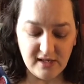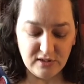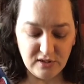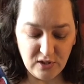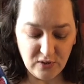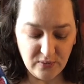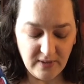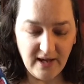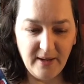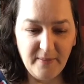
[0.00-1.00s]
So
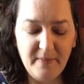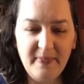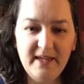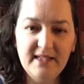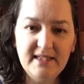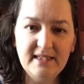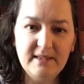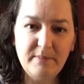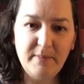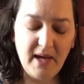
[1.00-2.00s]
this
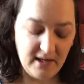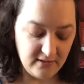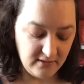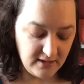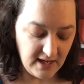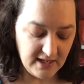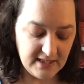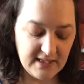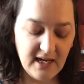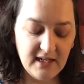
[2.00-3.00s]
pattern, I
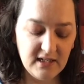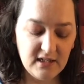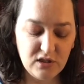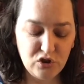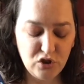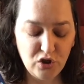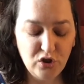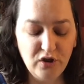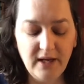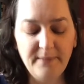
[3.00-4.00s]
decided
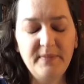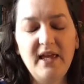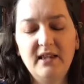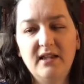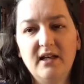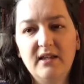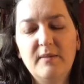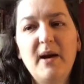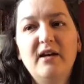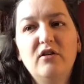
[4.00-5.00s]
to, the
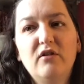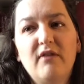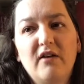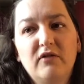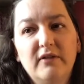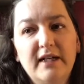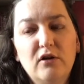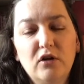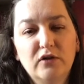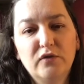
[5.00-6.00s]
pattern on Ravelry
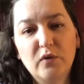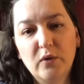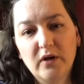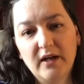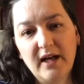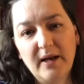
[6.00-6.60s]
called for